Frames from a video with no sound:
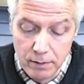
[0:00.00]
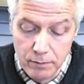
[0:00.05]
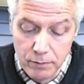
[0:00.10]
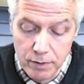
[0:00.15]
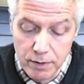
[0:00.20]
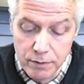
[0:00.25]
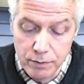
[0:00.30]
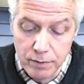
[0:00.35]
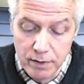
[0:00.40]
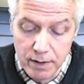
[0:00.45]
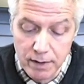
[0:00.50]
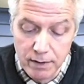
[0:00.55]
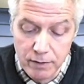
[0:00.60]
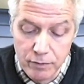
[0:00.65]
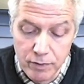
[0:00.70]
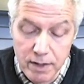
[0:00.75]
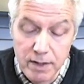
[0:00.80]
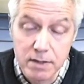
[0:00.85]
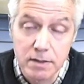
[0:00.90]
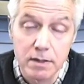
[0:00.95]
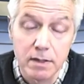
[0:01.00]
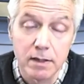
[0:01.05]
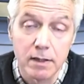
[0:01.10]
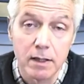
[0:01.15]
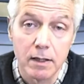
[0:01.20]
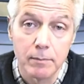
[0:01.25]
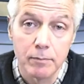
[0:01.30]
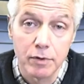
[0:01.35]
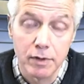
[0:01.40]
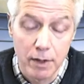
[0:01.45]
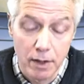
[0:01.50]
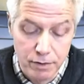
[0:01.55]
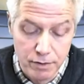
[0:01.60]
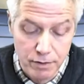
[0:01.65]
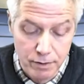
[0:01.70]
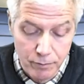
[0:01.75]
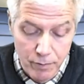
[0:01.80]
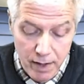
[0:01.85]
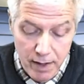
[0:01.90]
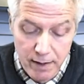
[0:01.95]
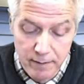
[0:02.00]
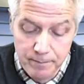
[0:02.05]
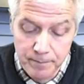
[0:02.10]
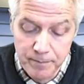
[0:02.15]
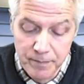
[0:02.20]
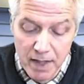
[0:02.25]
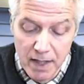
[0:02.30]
which would increase the production rate,